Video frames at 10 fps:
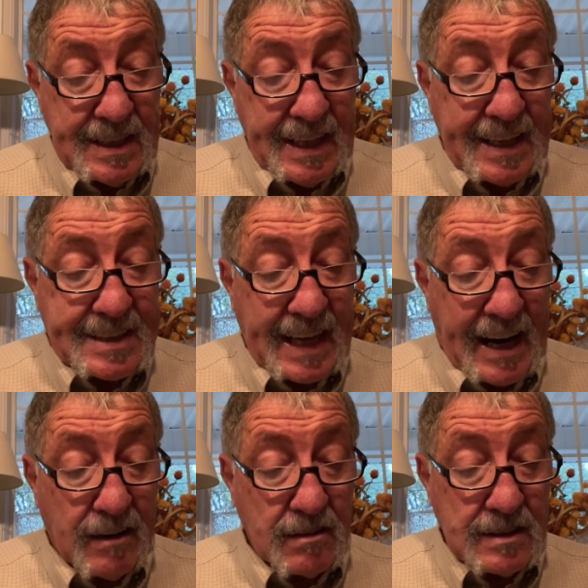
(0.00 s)
It's
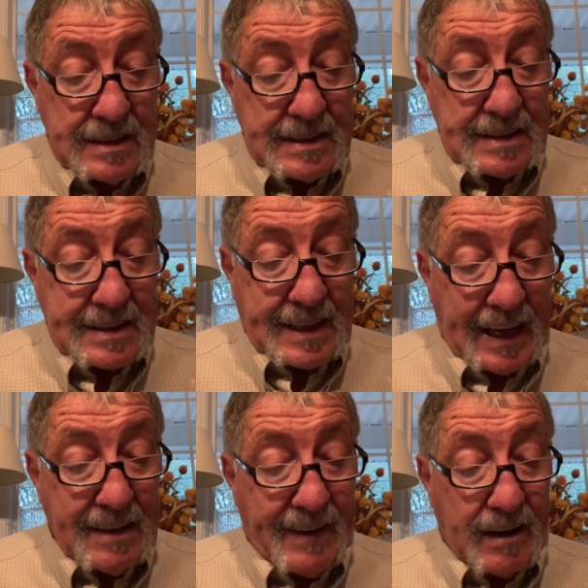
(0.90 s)
our
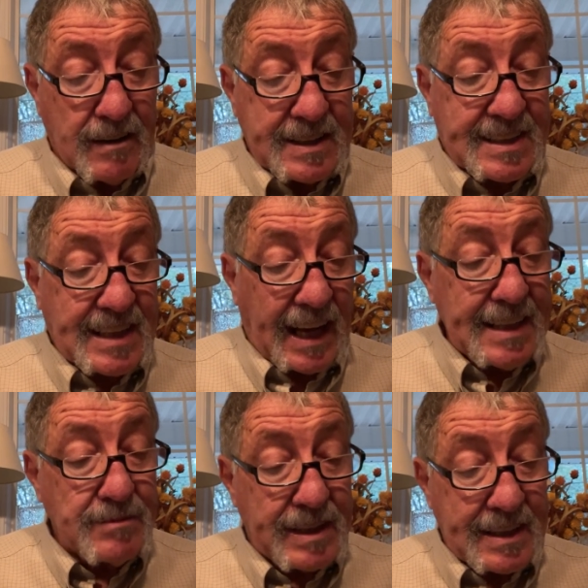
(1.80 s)
kind of our
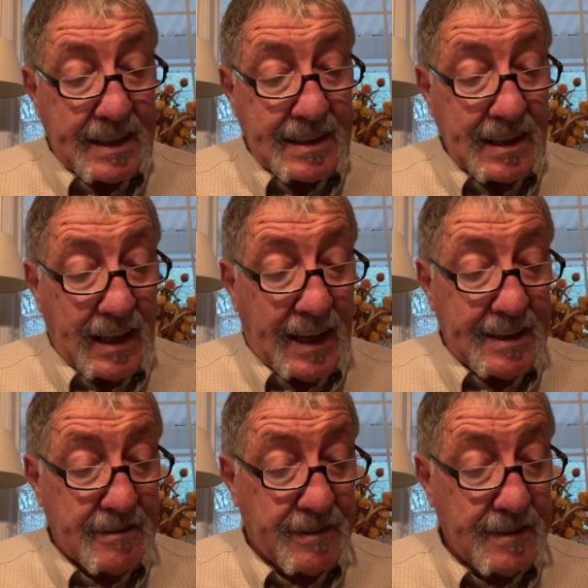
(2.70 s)
assignment in life.